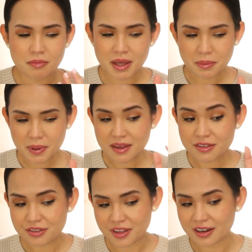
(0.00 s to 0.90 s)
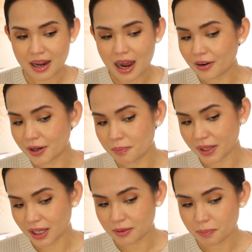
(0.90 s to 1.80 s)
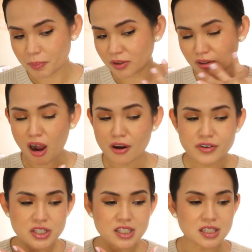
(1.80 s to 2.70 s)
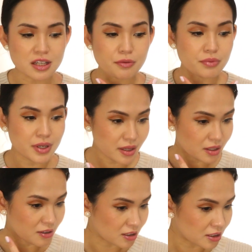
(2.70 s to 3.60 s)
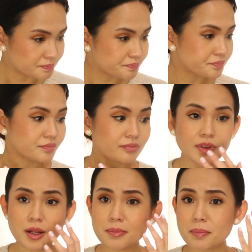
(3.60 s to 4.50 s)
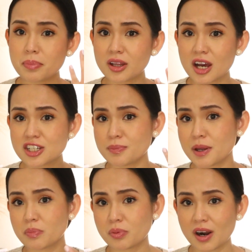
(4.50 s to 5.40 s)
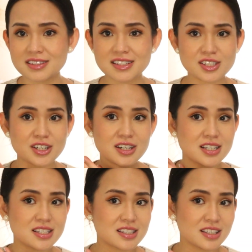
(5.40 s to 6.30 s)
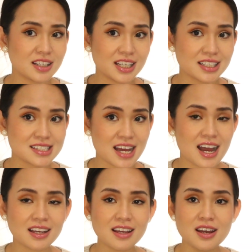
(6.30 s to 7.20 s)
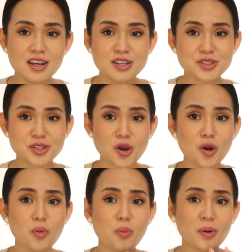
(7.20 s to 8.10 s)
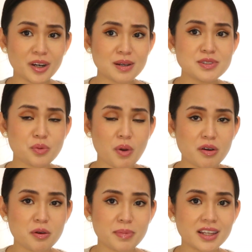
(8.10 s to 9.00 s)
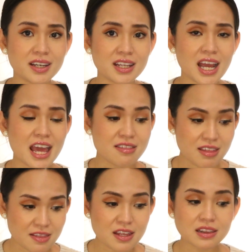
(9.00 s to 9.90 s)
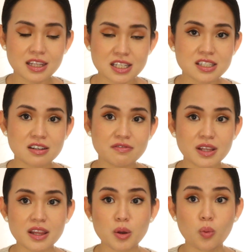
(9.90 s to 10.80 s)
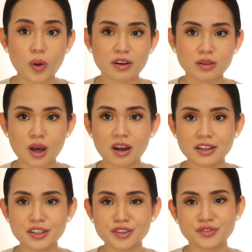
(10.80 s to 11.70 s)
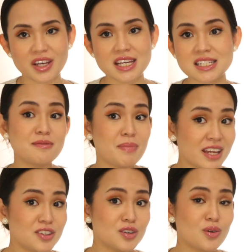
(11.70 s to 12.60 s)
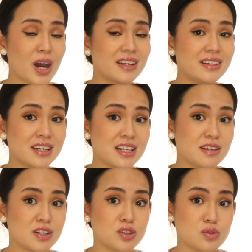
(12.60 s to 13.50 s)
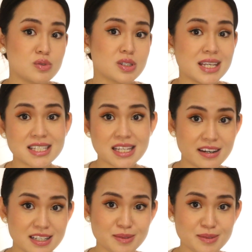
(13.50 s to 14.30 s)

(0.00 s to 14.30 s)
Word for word: Maybe it thinned out a bit, but the coverage is still really good. My blush, my bronzer is still intact. So when it comes to wearability, I think that this could really wear long on your face. And mind you, I didn't even use a setting